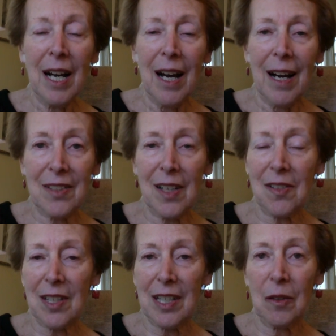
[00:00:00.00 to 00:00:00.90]
As I
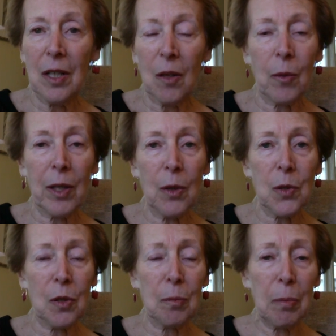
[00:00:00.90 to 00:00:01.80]
said, we
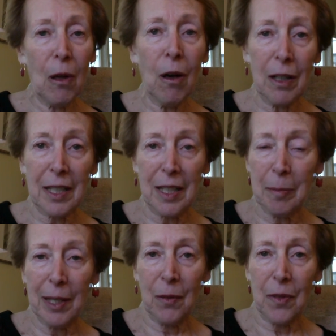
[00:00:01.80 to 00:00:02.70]
also blog
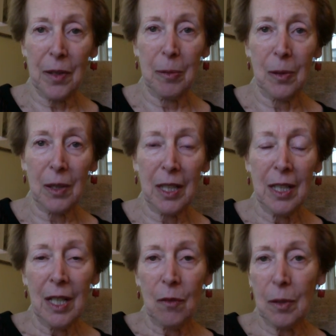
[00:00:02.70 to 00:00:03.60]
about the book.
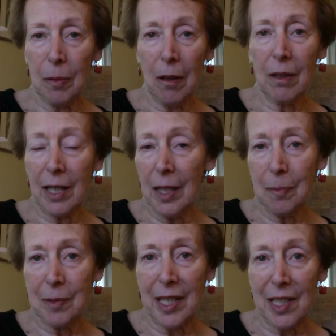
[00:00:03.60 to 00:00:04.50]
We blog
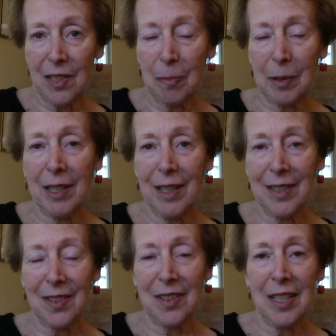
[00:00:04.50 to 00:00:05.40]
updates
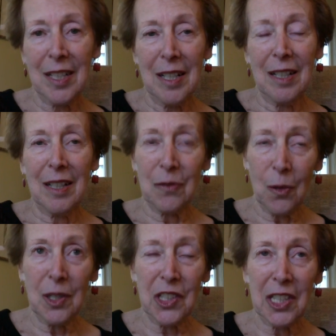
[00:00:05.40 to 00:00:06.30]
because,
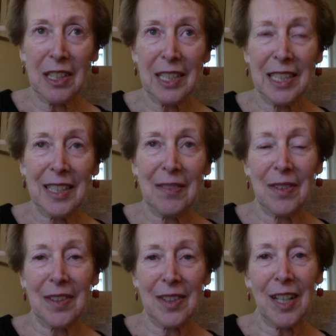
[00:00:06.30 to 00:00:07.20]
unfortunately,
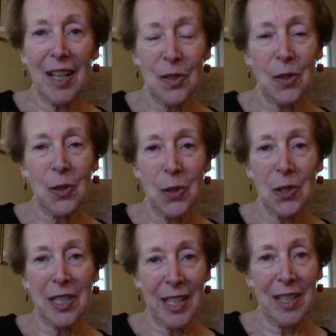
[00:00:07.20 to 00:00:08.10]
the
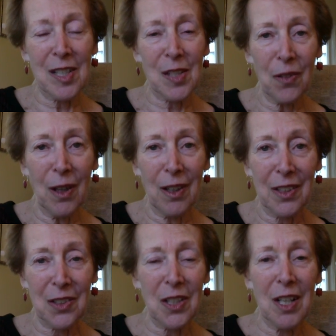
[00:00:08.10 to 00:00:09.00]
Constitution and its
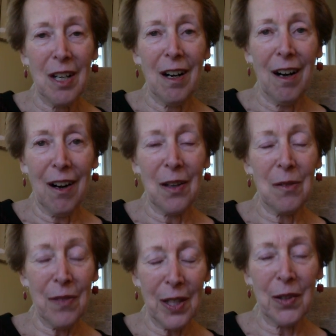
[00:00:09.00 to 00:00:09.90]
flaws are
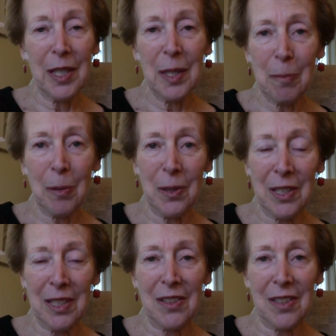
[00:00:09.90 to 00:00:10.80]
very
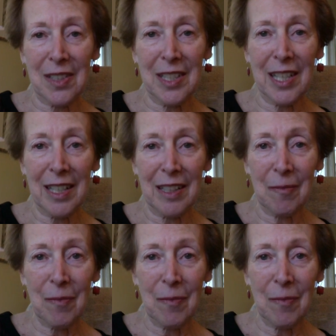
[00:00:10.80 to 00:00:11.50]
pertinent today.